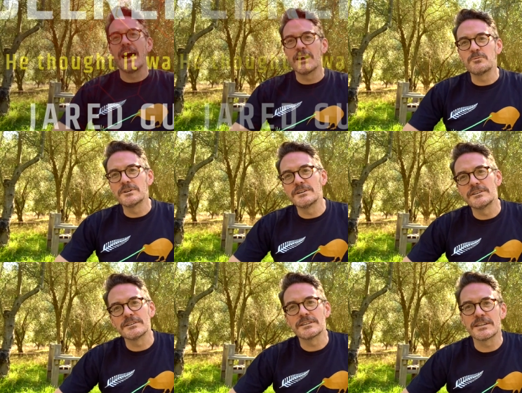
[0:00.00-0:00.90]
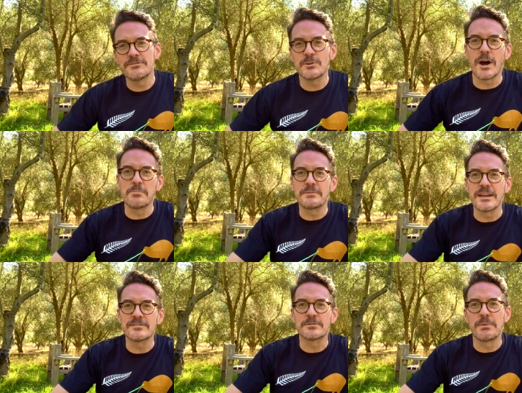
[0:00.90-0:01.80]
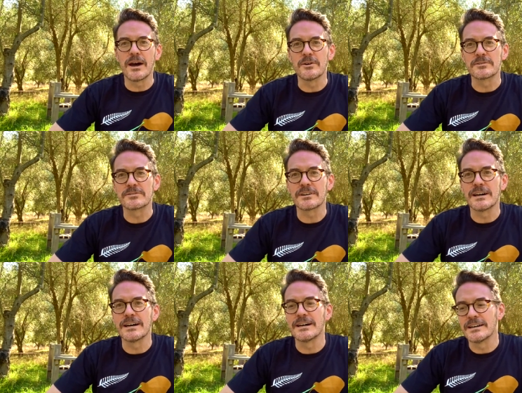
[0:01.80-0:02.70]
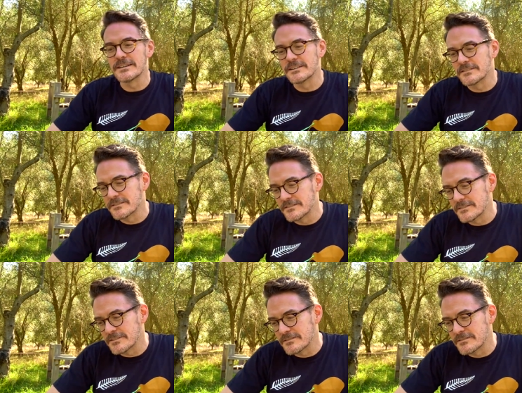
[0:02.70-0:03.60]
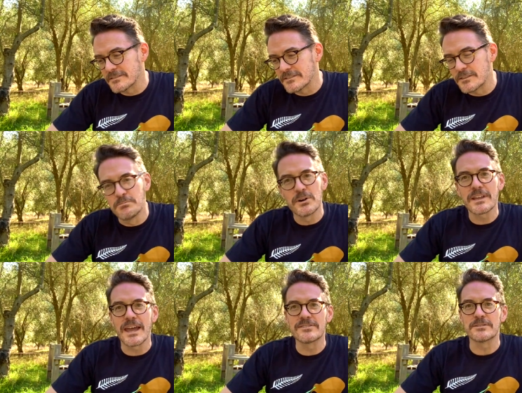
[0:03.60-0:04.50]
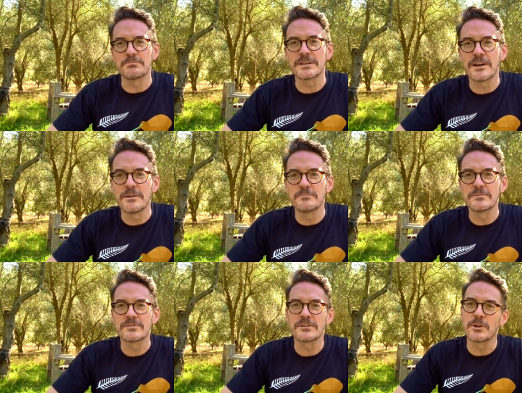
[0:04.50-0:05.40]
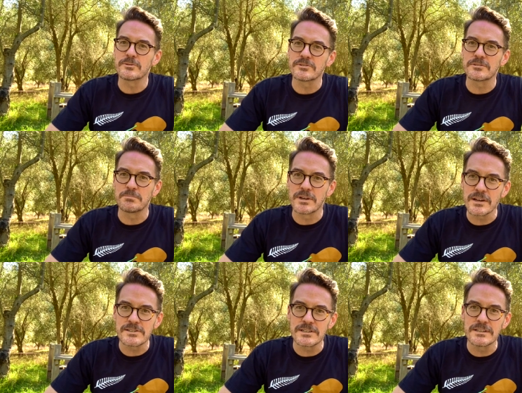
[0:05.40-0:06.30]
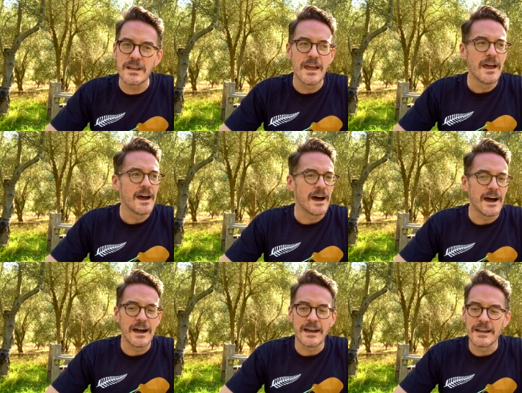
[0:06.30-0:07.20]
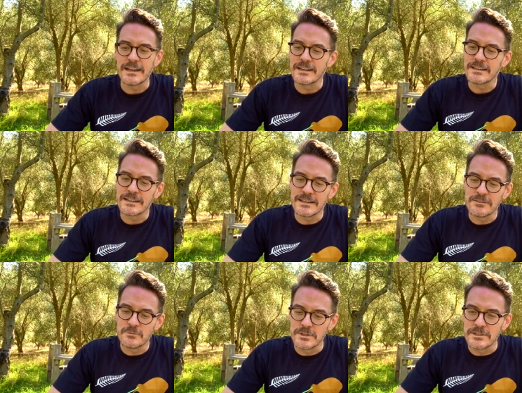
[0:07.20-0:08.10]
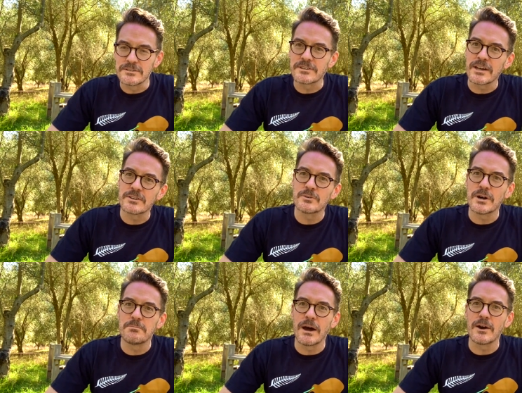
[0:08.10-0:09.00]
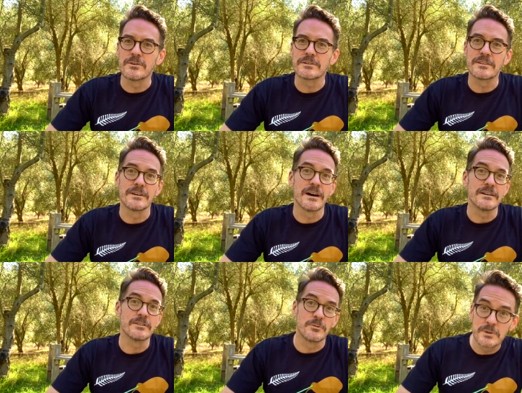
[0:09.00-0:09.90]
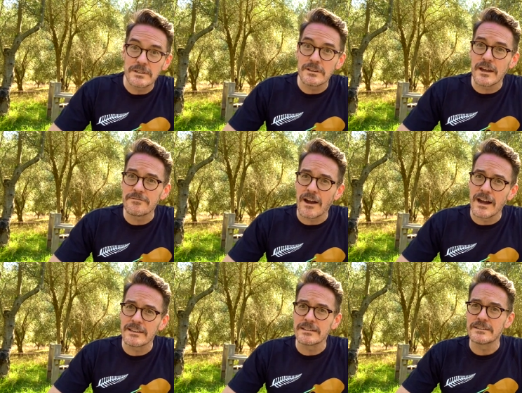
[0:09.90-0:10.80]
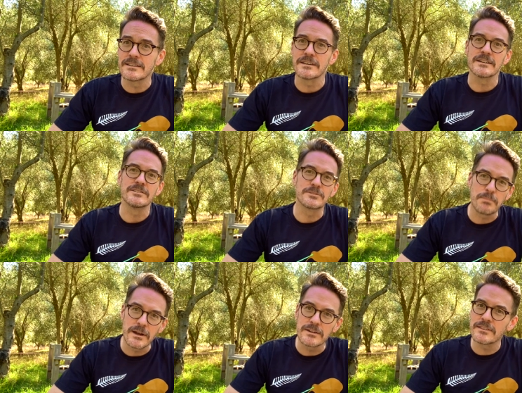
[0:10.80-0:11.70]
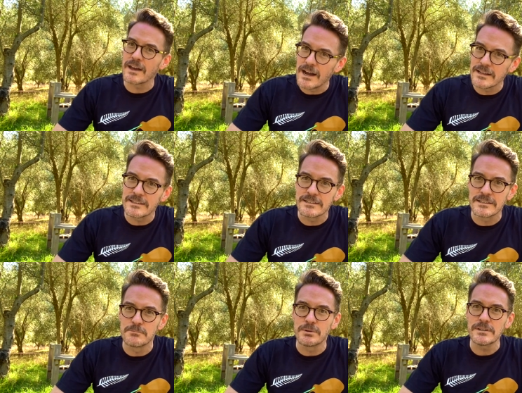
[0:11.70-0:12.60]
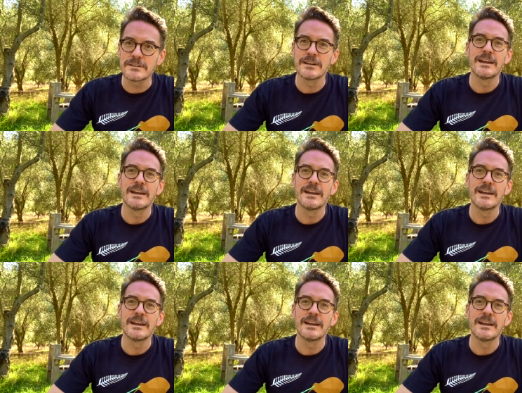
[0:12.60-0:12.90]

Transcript: I will give you updates about the book as it becomes closer to production. I will tell you about the real-life island that inspired the island in the book,